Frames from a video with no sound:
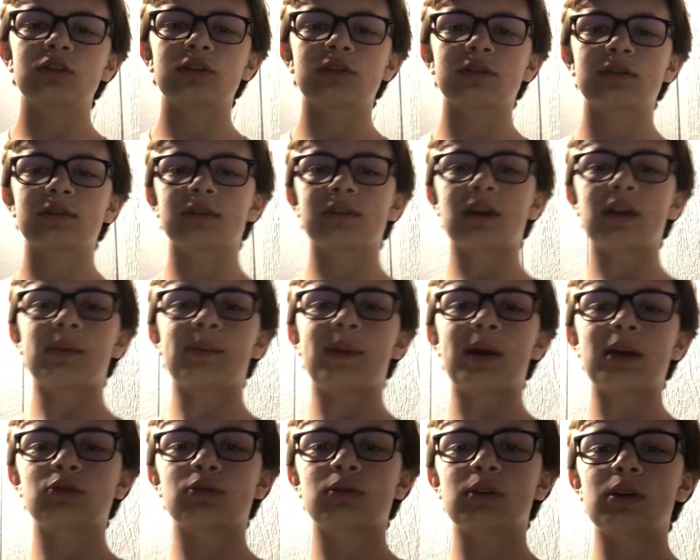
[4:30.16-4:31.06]

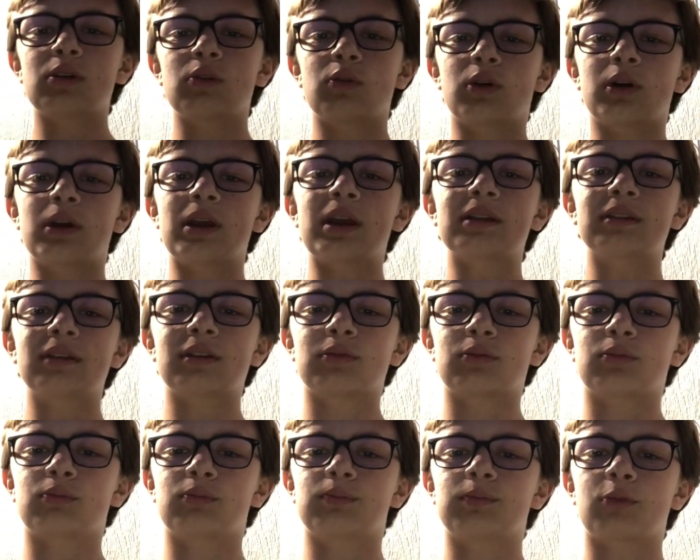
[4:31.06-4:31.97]
sedimentary or igneous
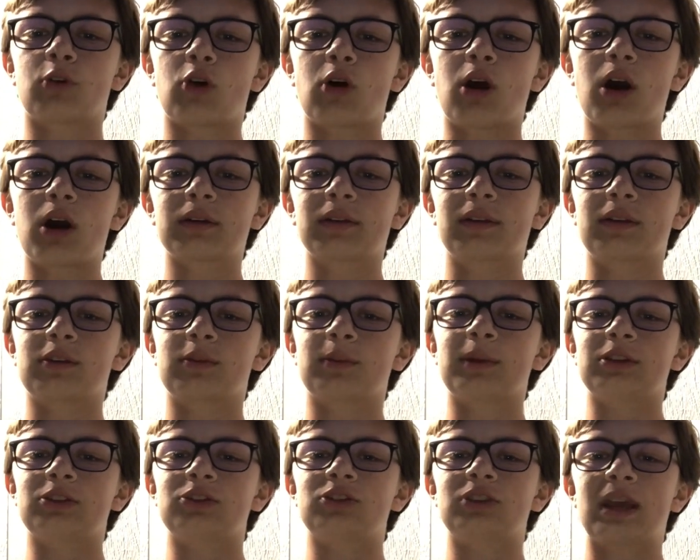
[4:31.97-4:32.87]
Kronk that has
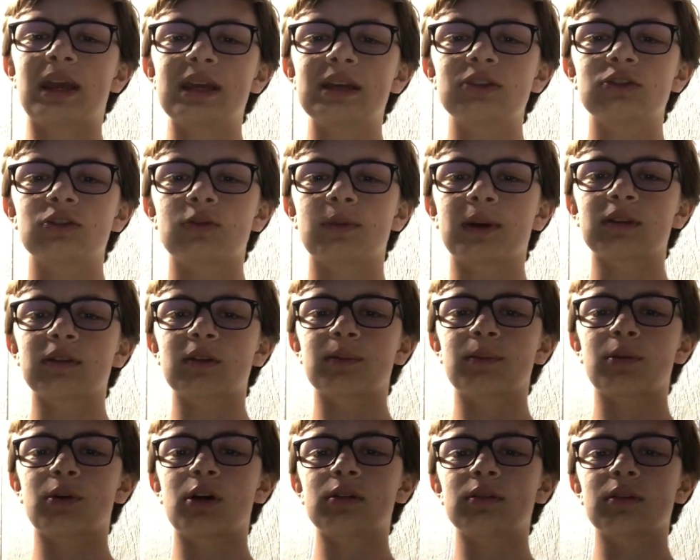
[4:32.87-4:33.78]
been changed by some
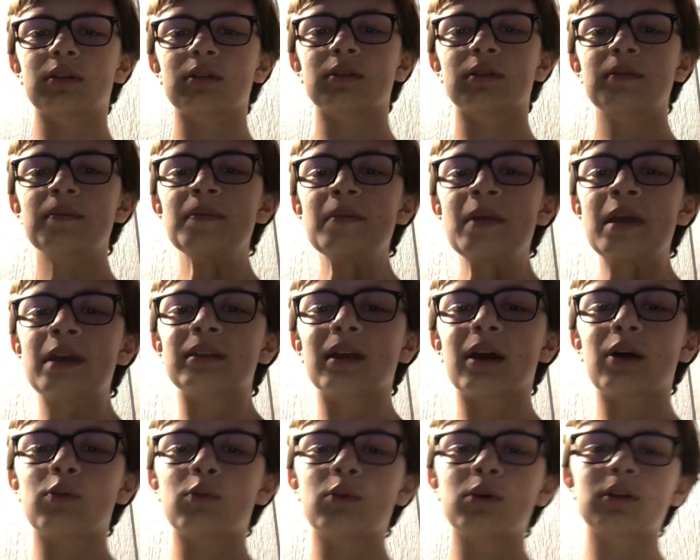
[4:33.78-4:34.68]
process.
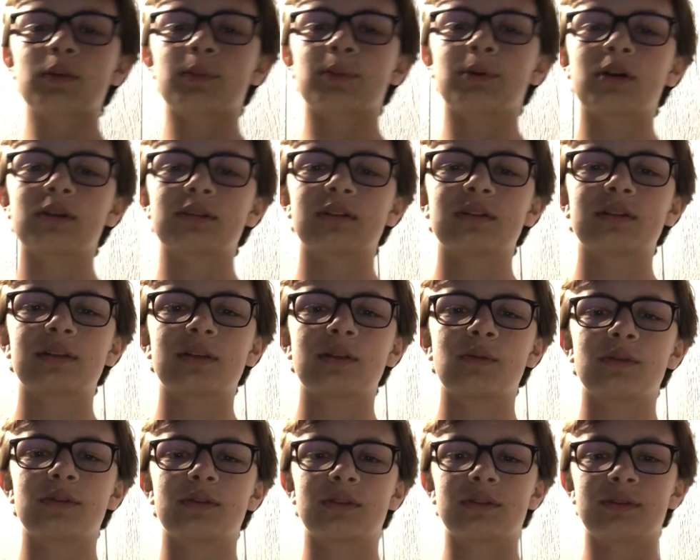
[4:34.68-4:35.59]
Now, one of the
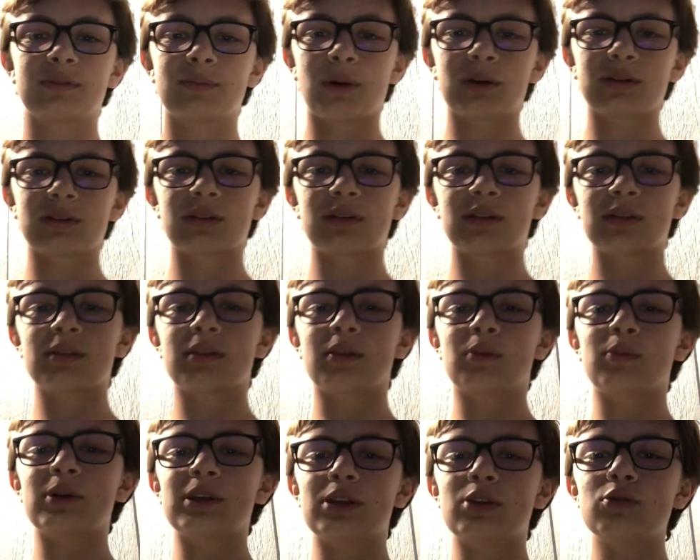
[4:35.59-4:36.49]
processes that
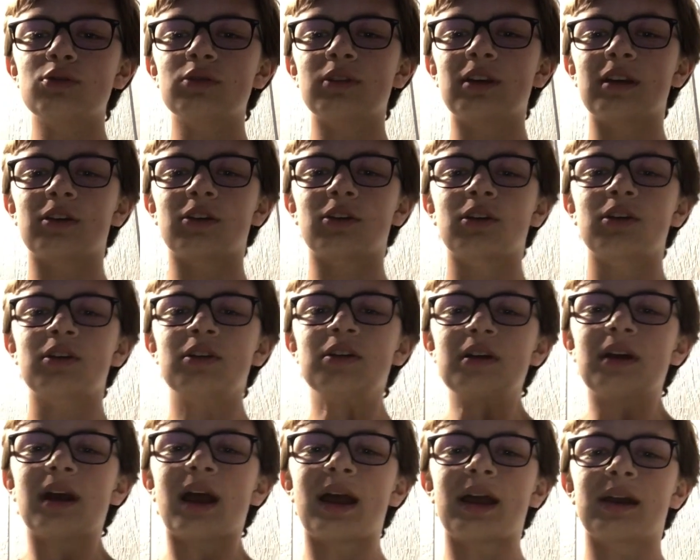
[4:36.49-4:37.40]
we use here
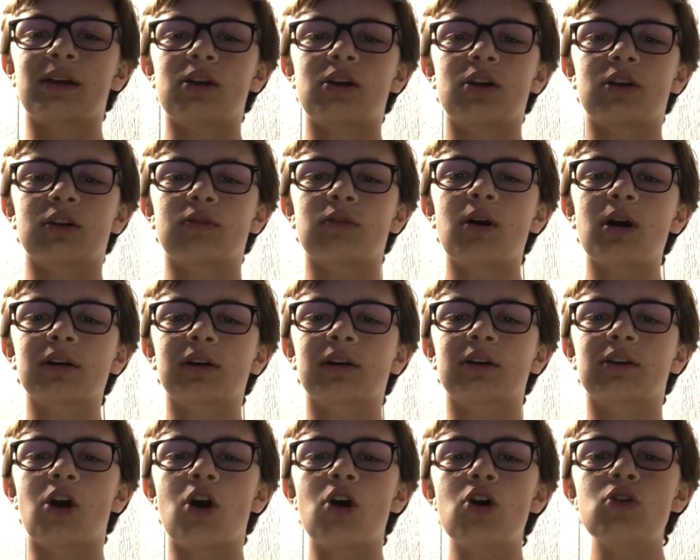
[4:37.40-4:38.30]
at Kronk
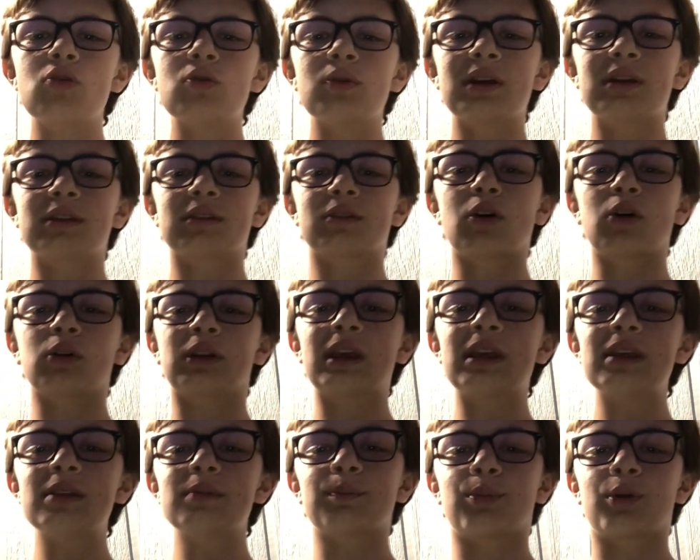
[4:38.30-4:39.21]
Co. is called
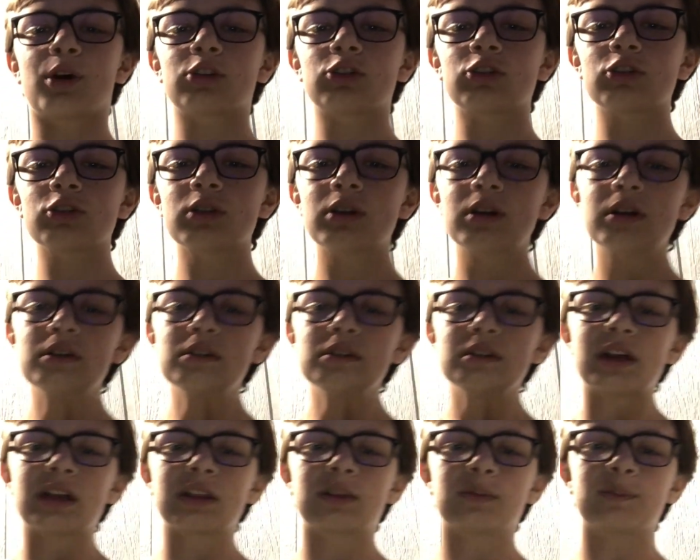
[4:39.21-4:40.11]
heat and pressure.
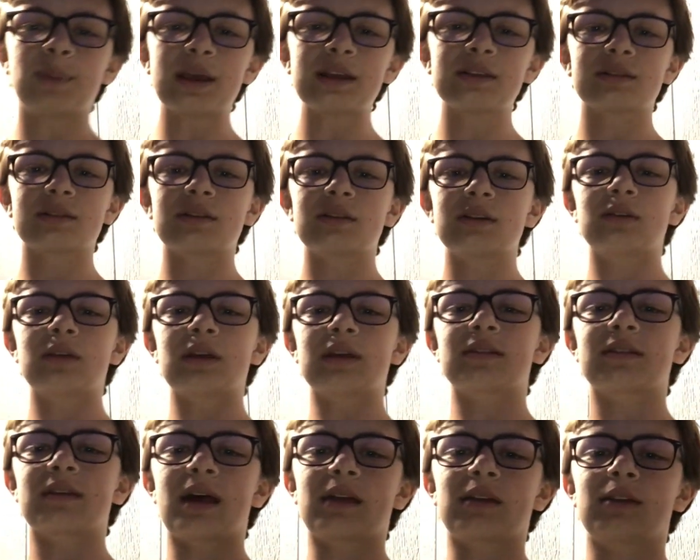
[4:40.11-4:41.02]
It's basically
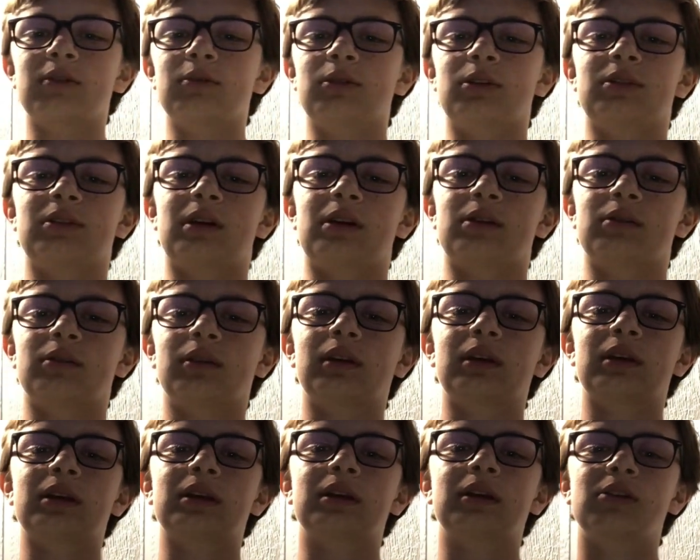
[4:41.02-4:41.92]
exactly what it sounds
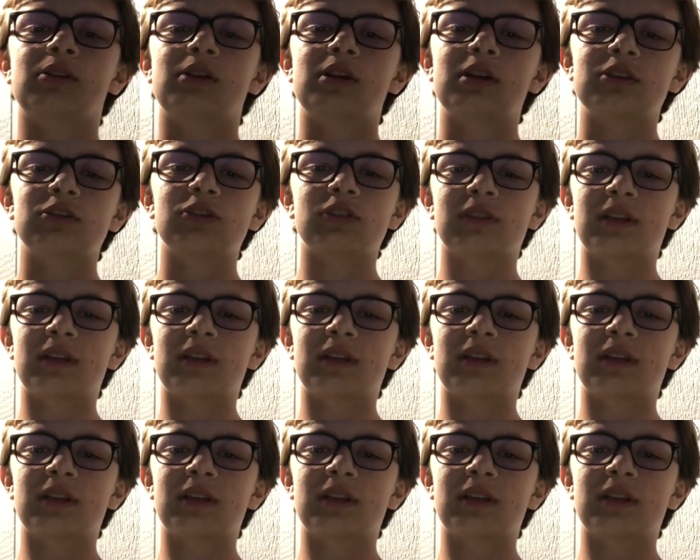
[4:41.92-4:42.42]
like, just